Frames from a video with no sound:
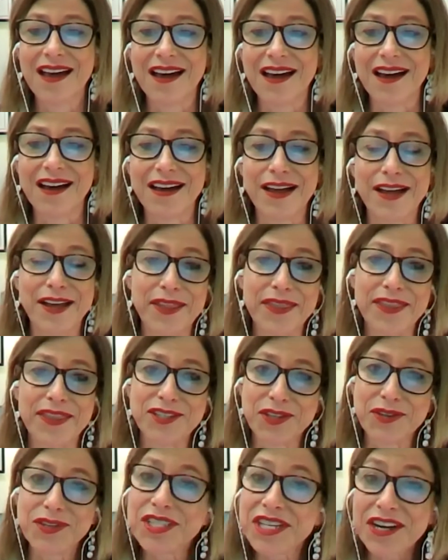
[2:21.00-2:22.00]
The
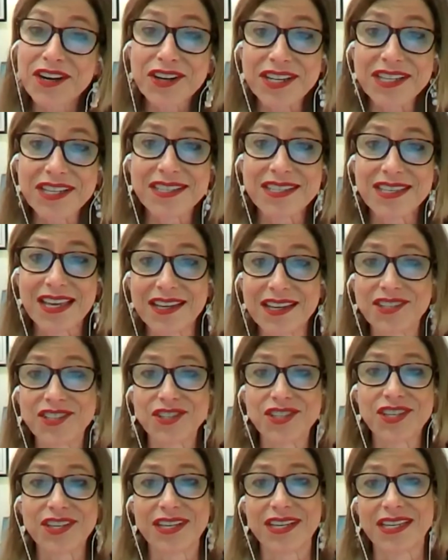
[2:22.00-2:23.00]
Jewish Heritage
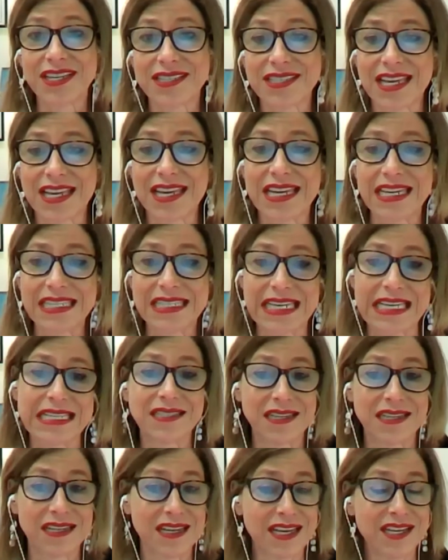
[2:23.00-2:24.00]
Center is a
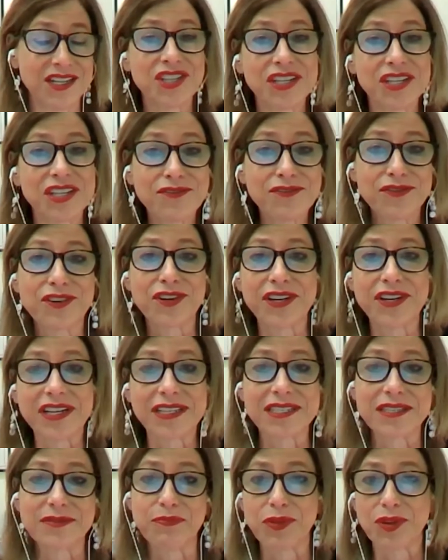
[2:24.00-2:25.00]
destination for
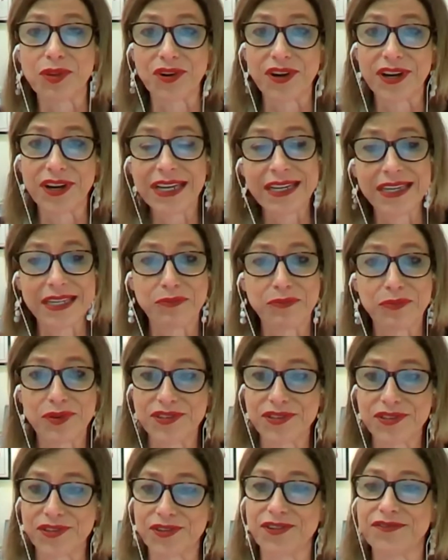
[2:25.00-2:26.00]
exploring and
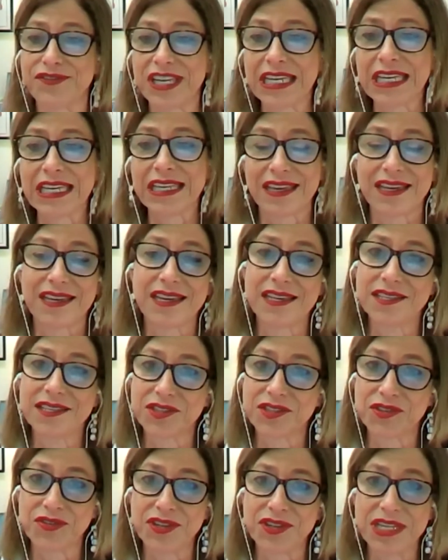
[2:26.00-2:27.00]
preserving the
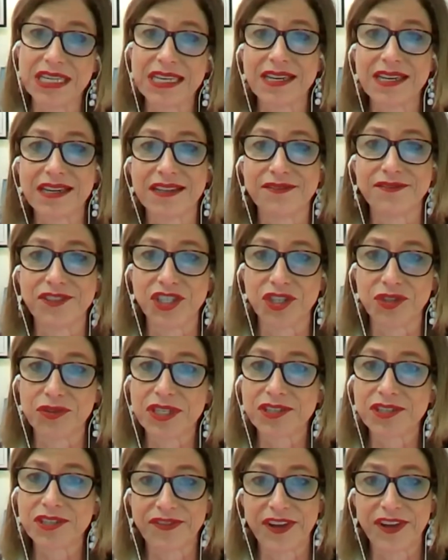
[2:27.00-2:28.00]
history of
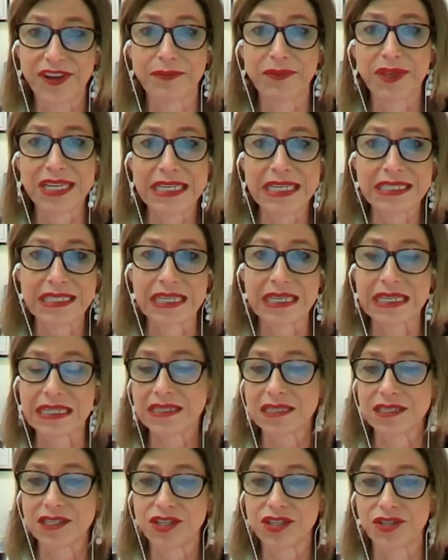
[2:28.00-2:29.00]
Jewish families and
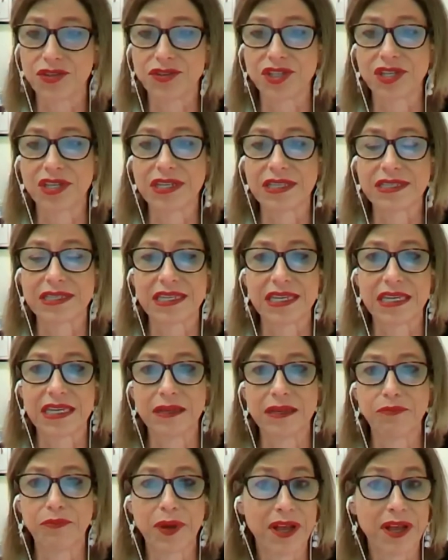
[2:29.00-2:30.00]
institutions
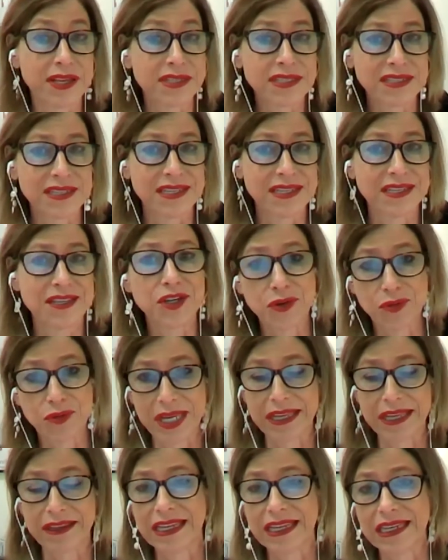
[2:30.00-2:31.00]
in Boston, New
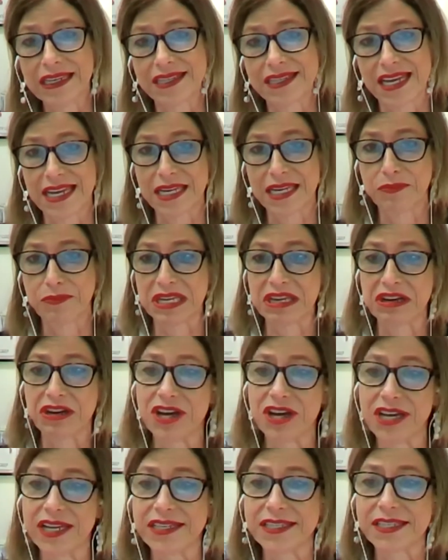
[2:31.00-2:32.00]
England, and
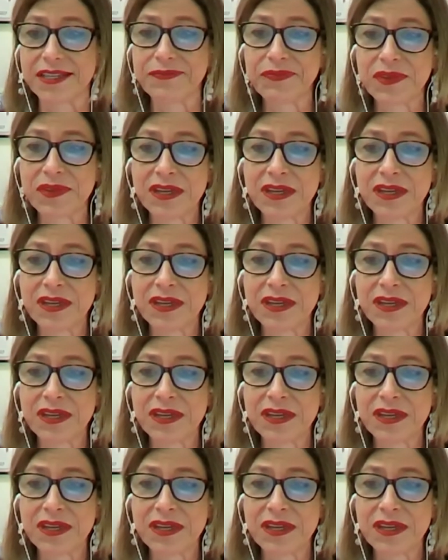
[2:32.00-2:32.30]
beyond.